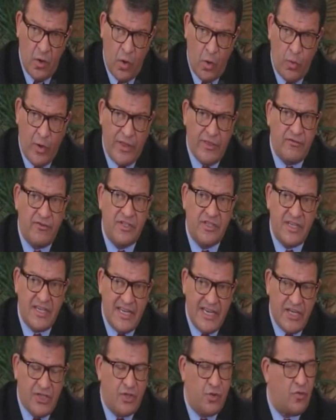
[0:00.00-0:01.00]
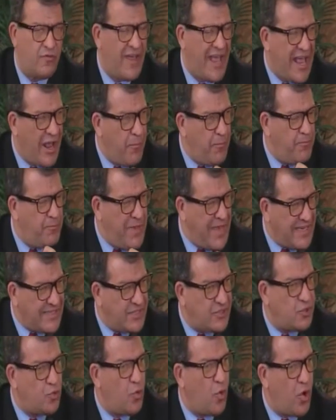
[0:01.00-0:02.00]
or whether it's an issue of how
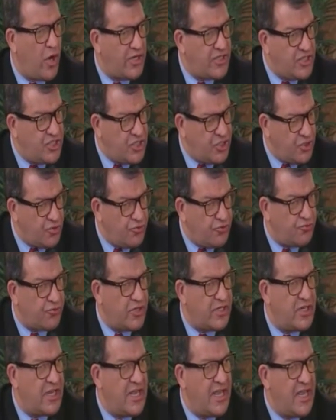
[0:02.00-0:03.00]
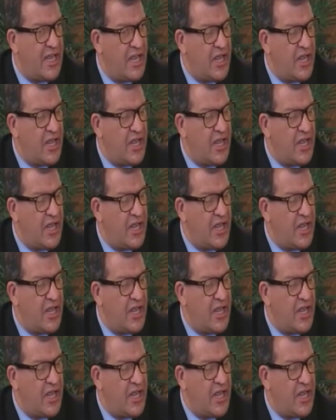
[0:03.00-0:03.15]
best do our children